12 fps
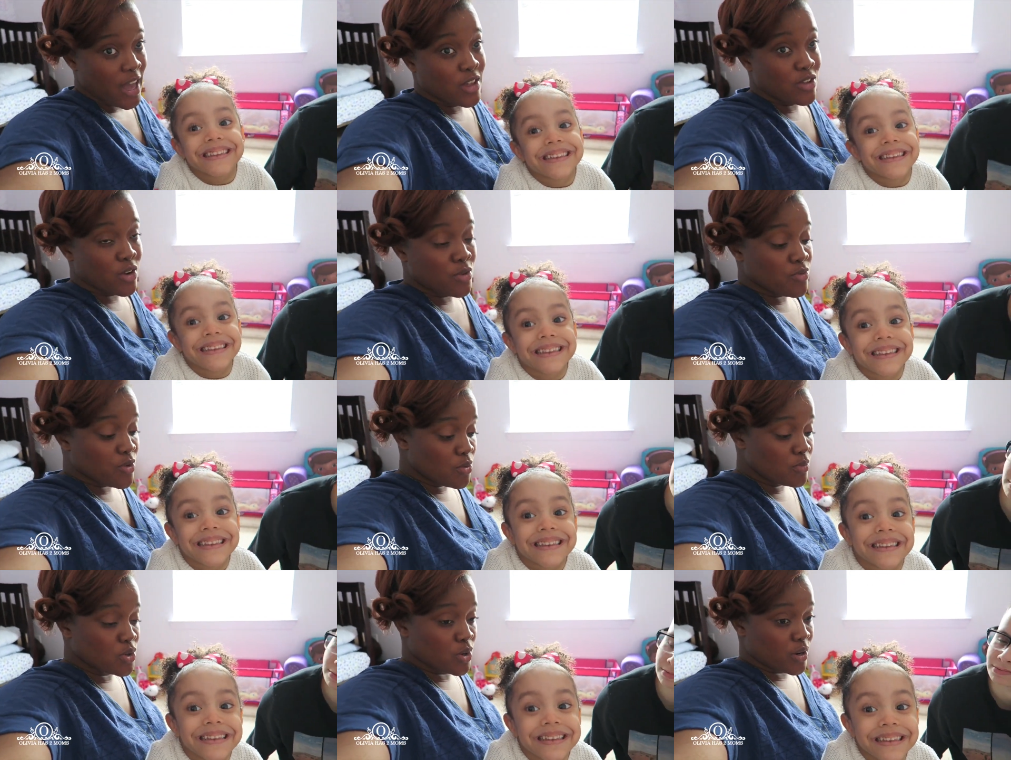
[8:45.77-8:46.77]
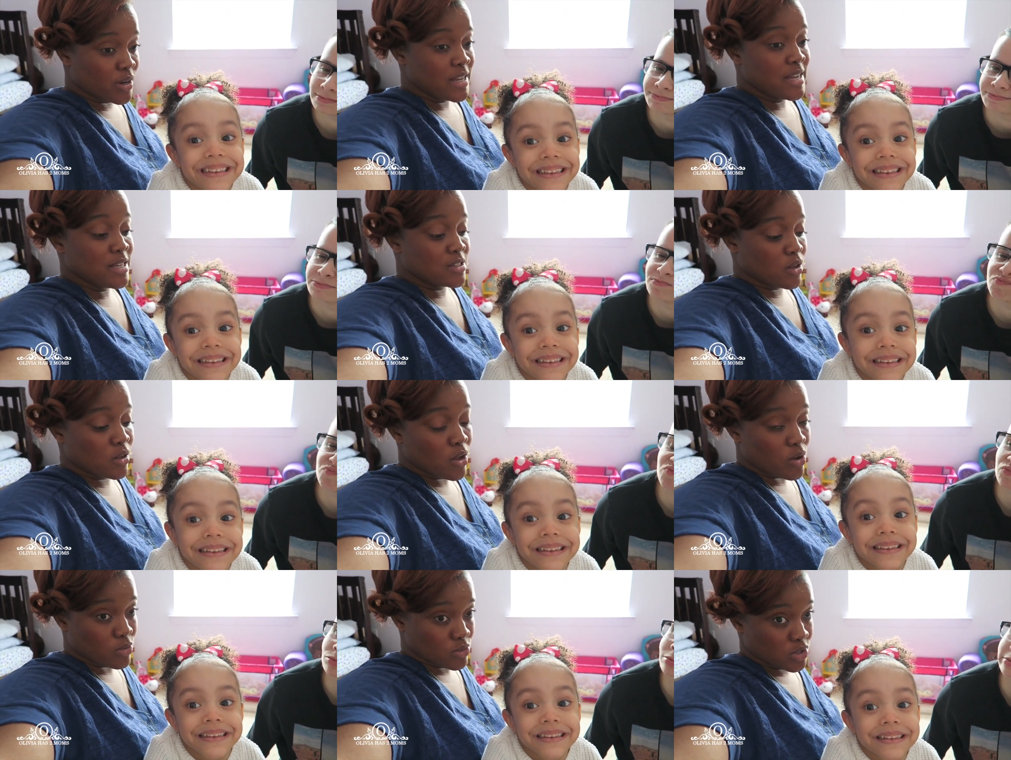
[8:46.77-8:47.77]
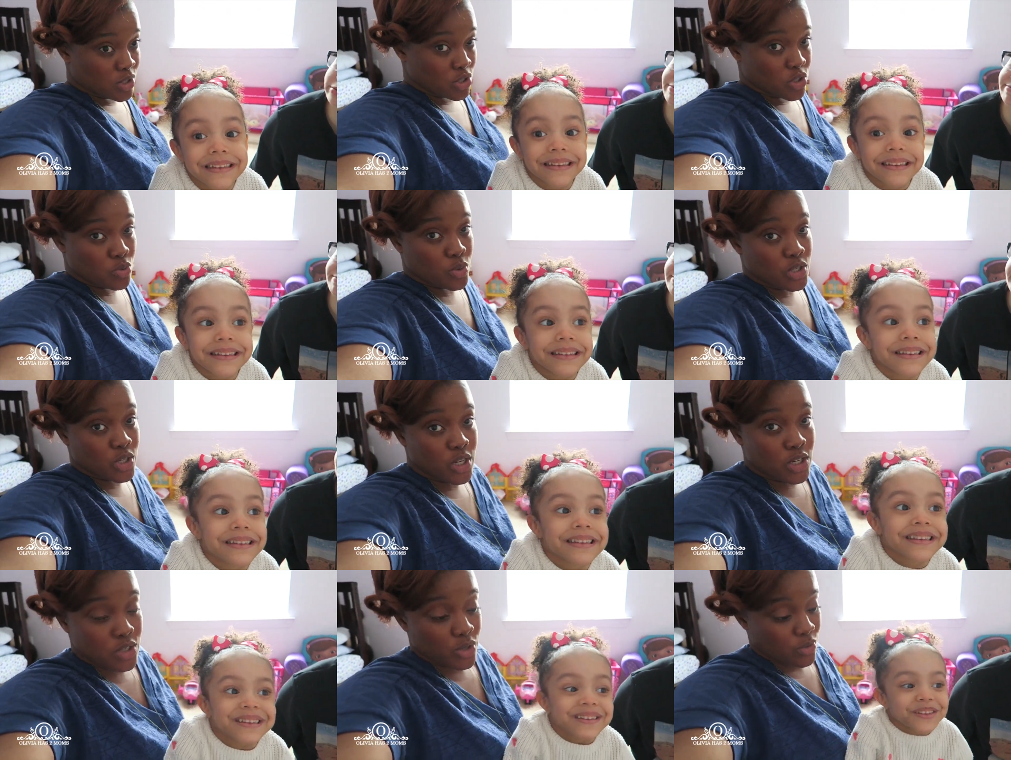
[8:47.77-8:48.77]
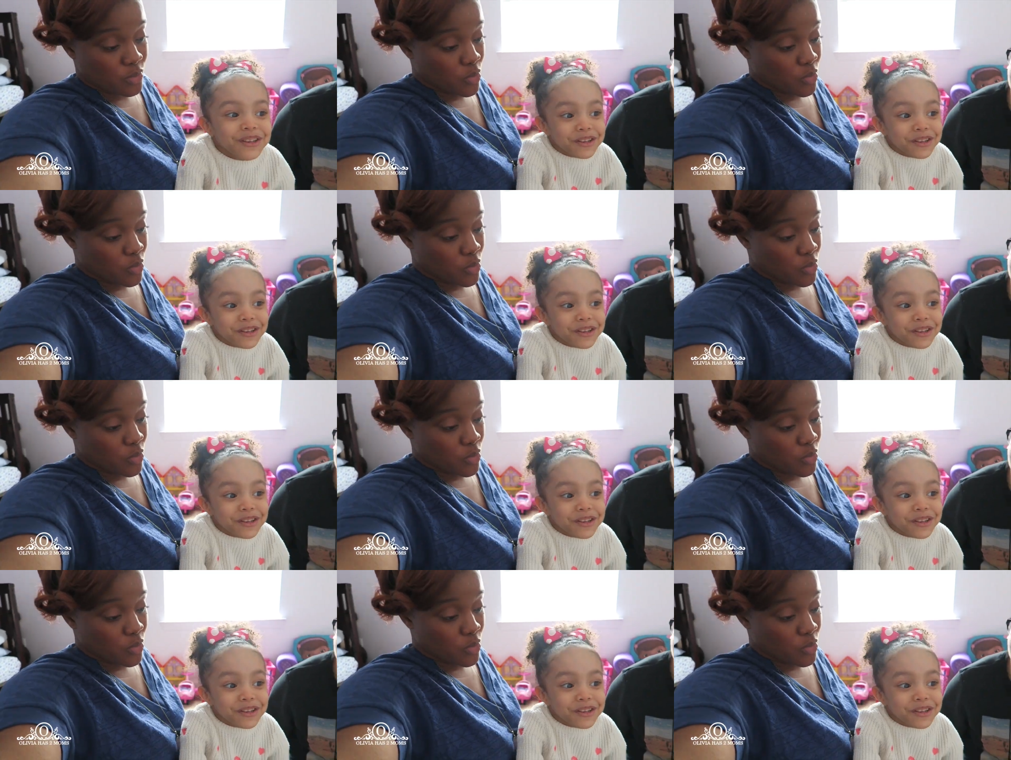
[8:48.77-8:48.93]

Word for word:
Speaker 1: and your room door is closed, this is what you're going to do.